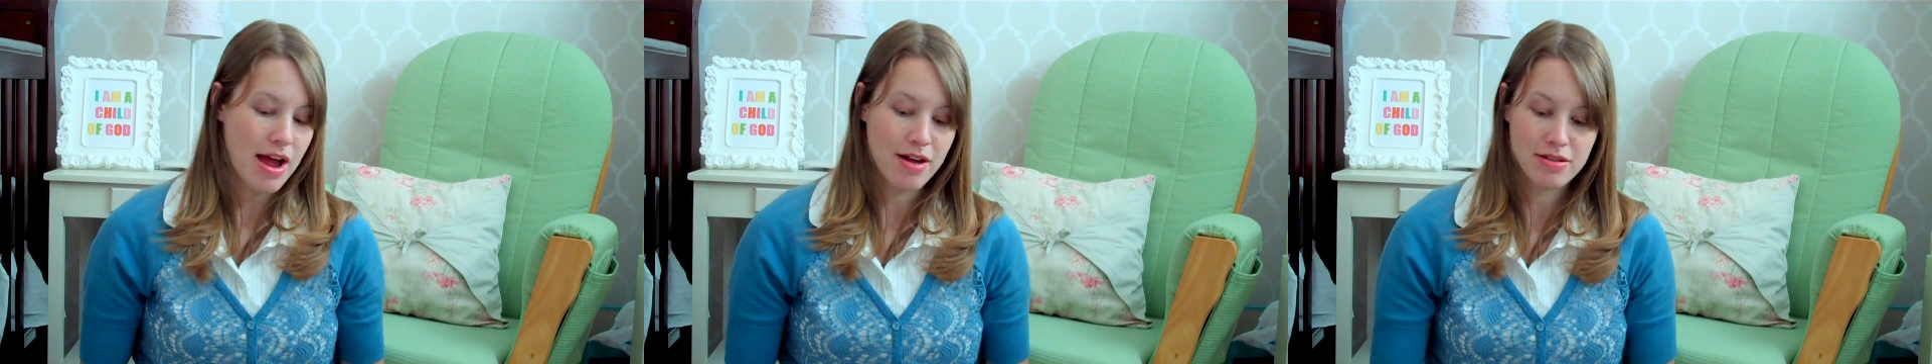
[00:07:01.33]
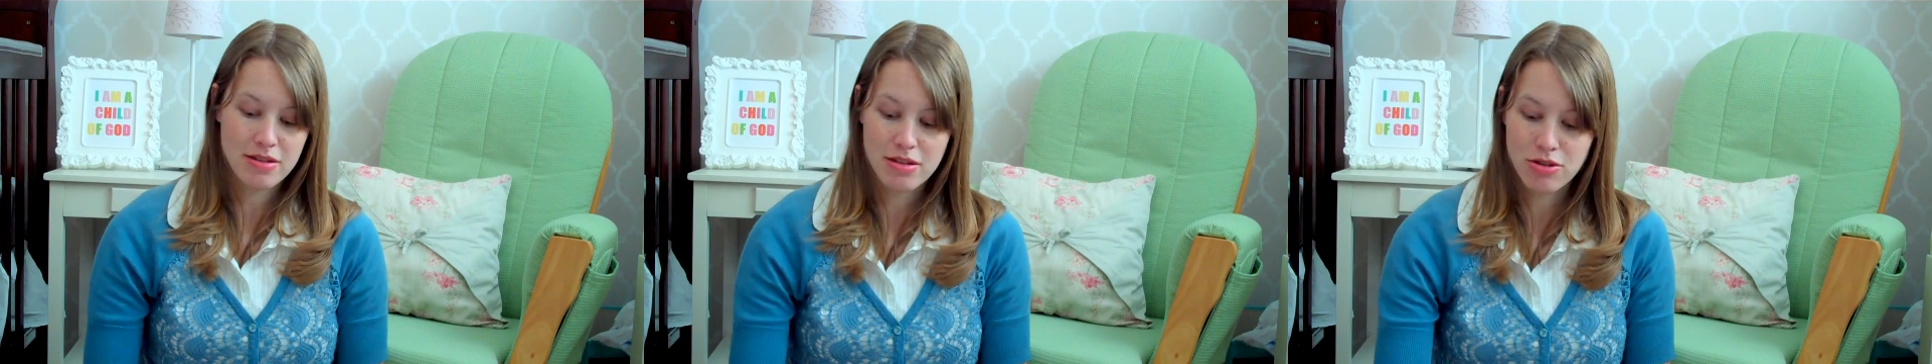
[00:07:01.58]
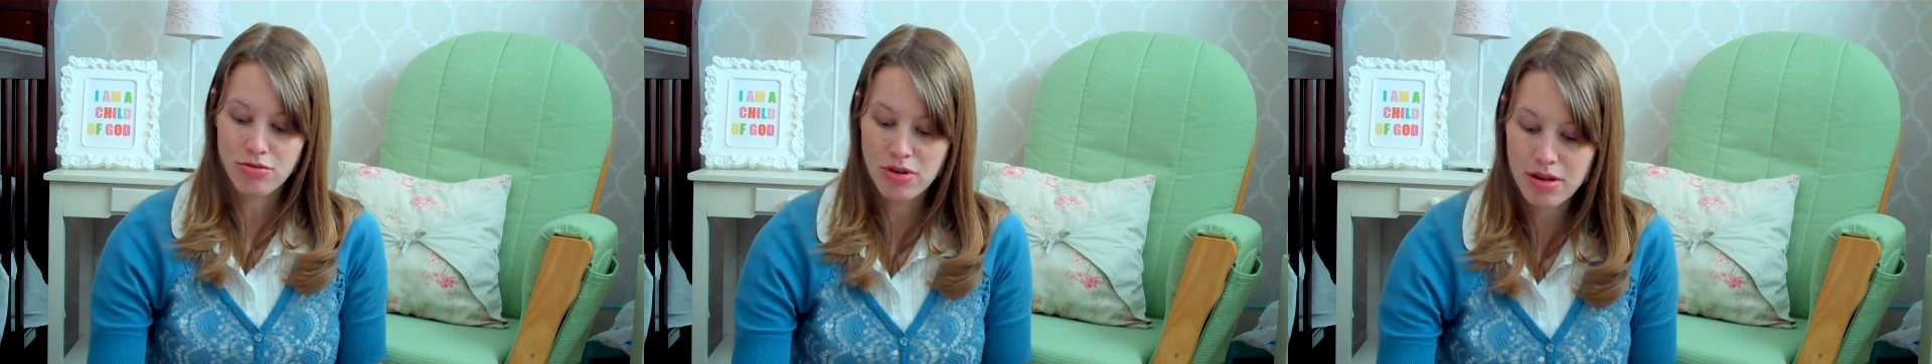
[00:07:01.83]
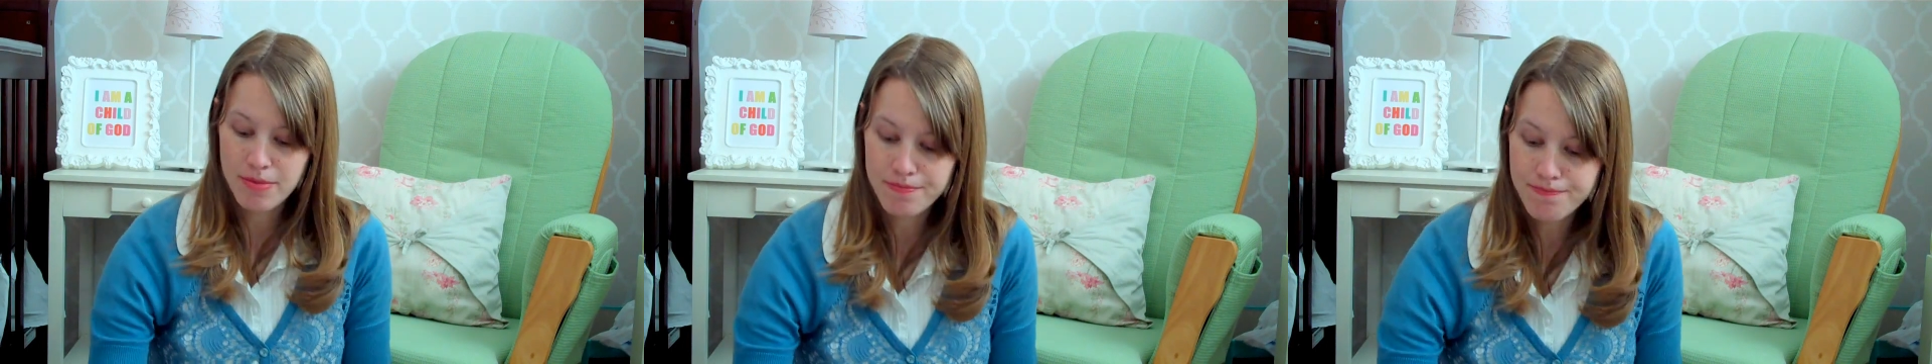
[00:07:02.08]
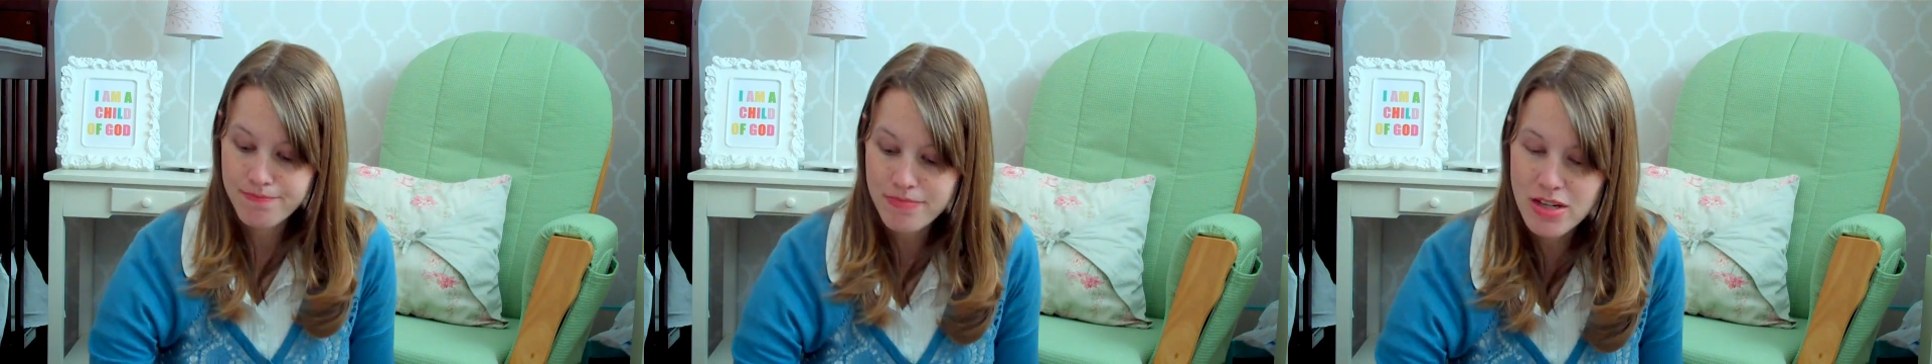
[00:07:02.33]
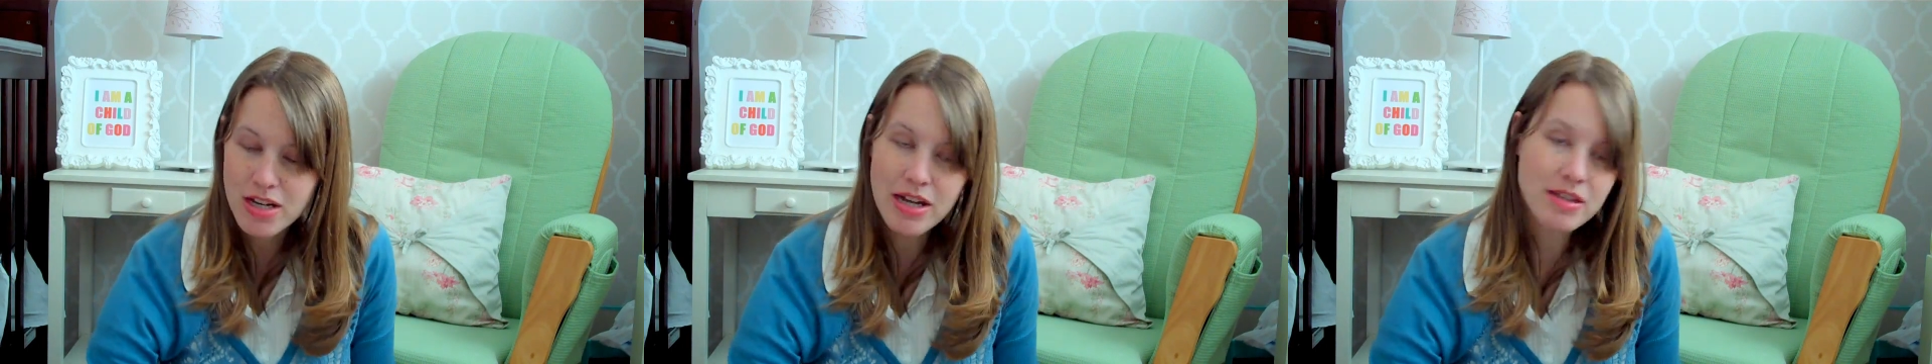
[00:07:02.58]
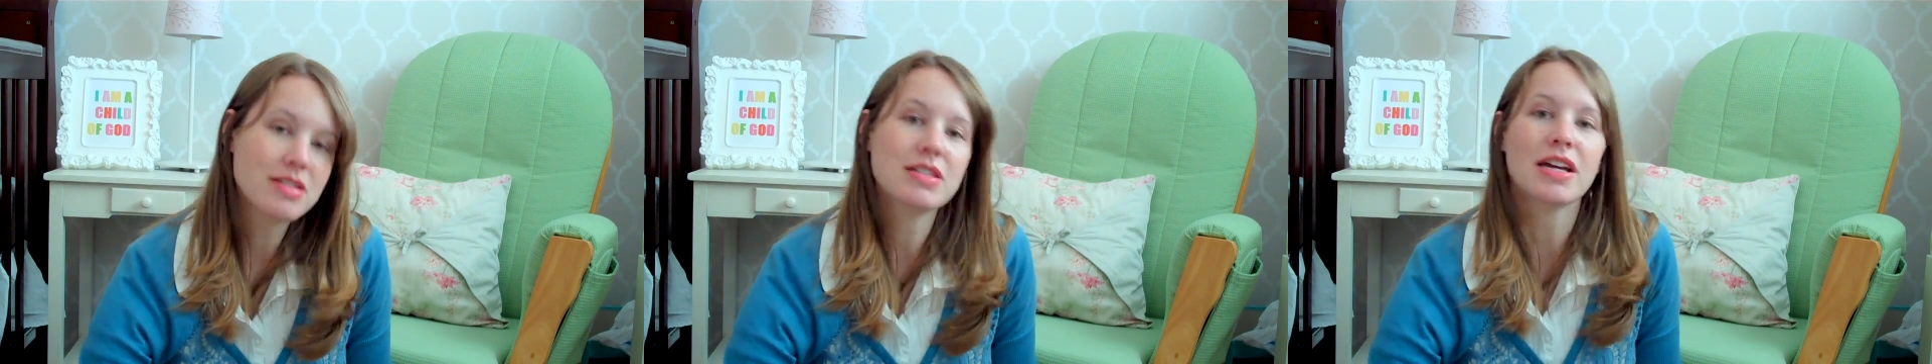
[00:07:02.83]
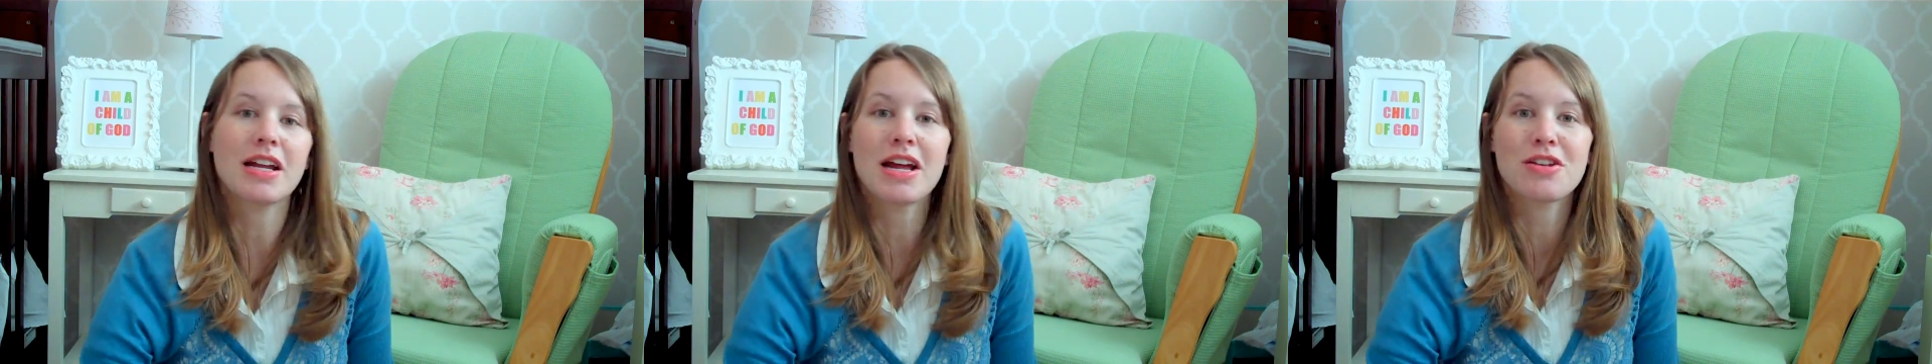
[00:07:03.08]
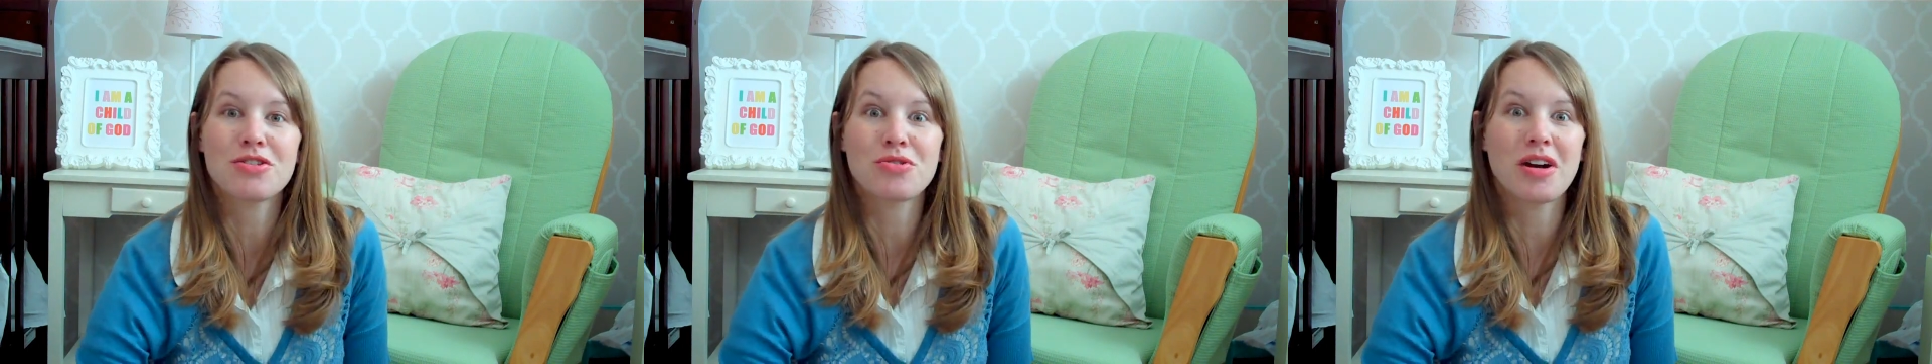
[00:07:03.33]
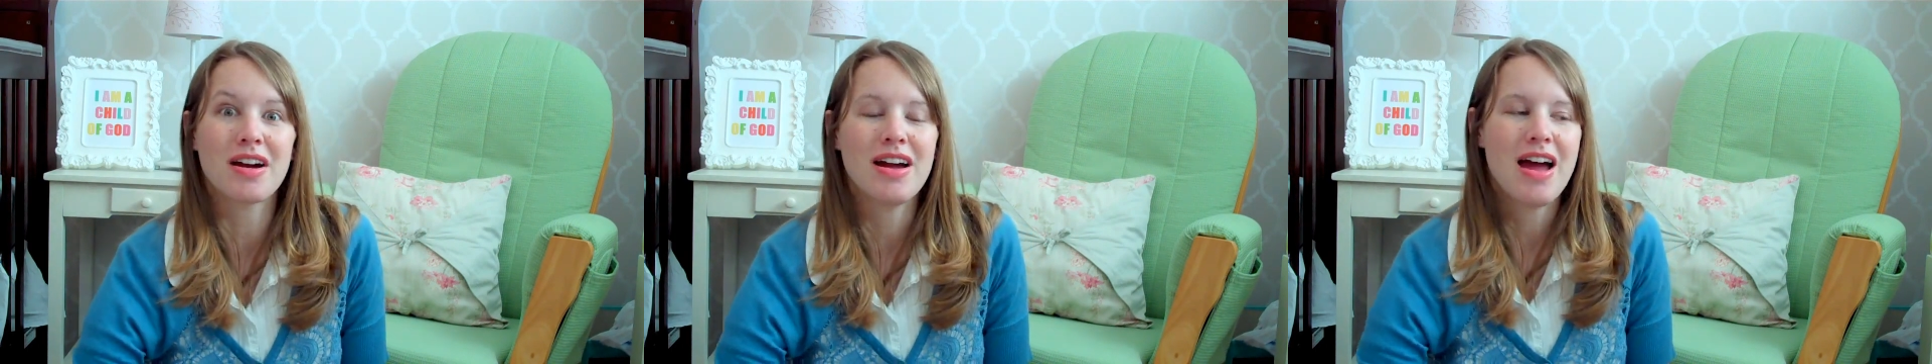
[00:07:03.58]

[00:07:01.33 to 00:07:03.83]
at the secondhand store.